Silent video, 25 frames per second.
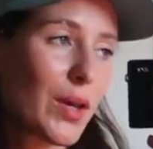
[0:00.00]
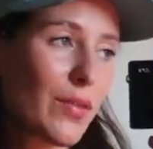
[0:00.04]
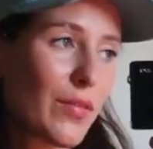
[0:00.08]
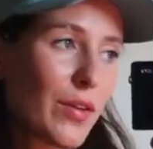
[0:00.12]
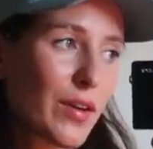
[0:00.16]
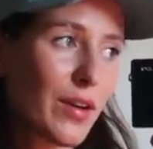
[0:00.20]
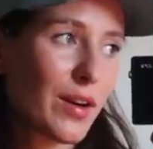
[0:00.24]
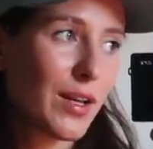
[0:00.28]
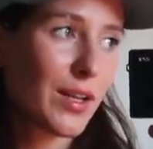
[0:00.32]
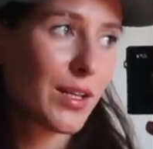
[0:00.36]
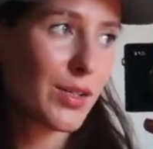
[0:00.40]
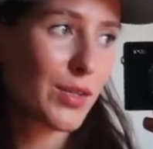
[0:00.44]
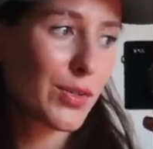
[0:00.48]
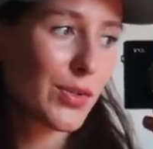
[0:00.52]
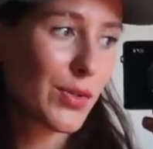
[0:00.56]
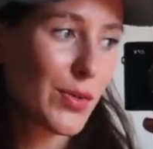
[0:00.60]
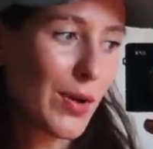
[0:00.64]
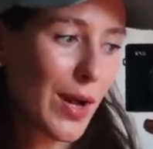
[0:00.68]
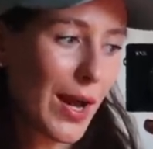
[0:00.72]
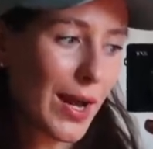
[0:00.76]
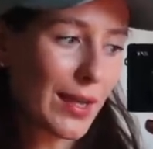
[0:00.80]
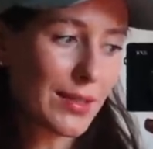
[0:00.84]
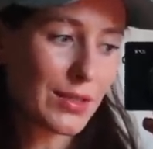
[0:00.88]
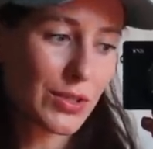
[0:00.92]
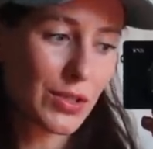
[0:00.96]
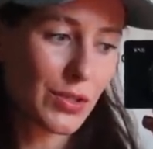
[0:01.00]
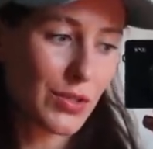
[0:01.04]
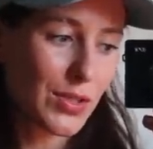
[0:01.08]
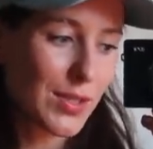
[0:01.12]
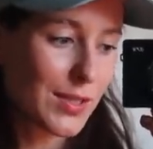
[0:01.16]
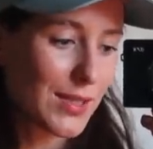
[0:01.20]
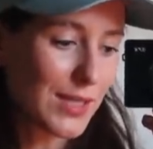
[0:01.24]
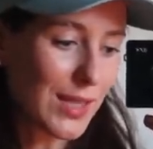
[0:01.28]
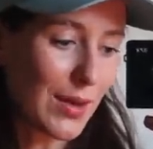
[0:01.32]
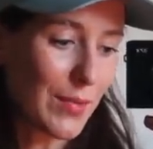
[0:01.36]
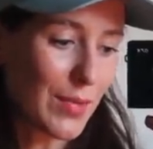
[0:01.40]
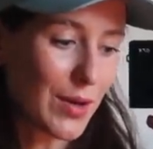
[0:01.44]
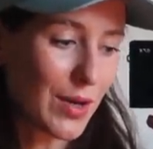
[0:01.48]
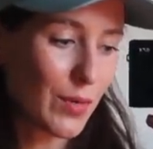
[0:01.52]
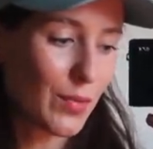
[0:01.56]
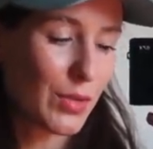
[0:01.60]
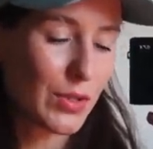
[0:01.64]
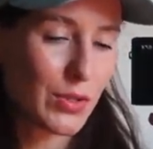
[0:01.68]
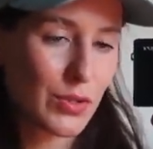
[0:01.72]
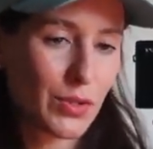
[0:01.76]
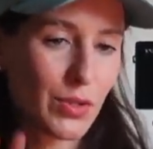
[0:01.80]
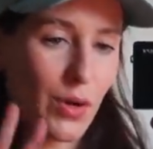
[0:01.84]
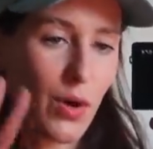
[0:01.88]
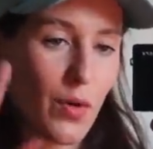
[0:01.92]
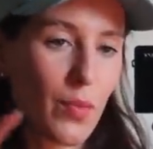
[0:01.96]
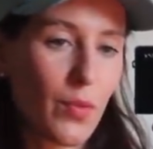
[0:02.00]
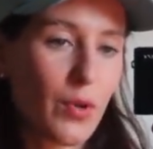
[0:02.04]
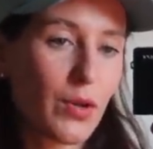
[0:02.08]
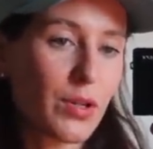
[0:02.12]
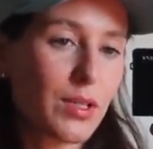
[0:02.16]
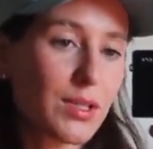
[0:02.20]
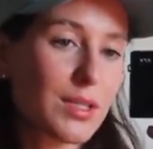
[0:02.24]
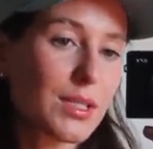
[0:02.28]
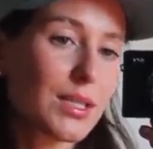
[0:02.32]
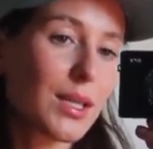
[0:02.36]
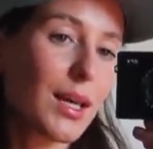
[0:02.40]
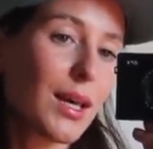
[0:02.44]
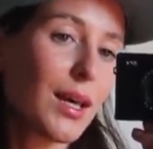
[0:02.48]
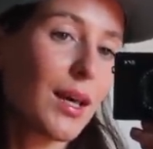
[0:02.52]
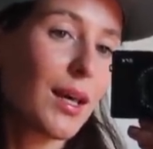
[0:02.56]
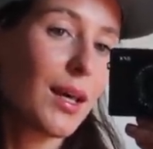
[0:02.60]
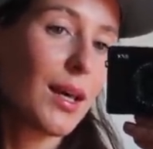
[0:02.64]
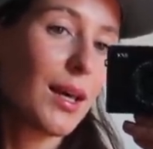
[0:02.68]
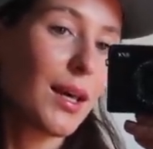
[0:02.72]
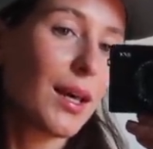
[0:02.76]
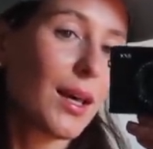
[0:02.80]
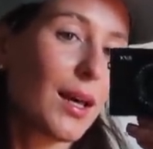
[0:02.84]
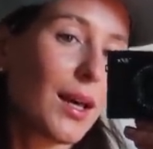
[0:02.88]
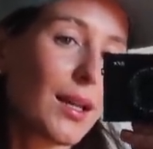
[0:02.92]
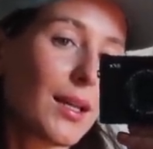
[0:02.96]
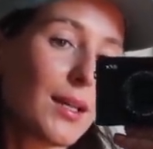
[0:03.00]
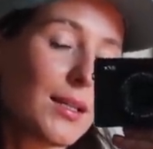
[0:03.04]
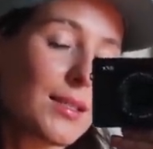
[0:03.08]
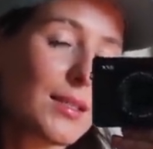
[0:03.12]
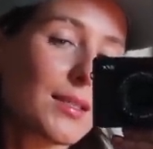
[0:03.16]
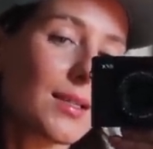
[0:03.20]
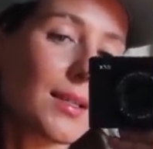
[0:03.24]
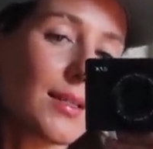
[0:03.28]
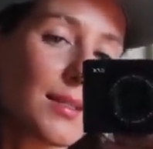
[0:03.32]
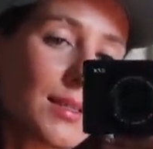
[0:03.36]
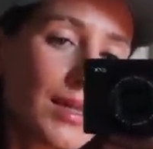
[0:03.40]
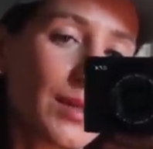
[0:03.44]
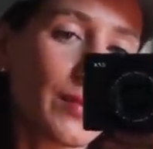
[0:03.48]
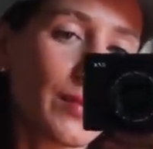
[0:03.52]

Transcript: we are very into hats during summer. We do not want any sun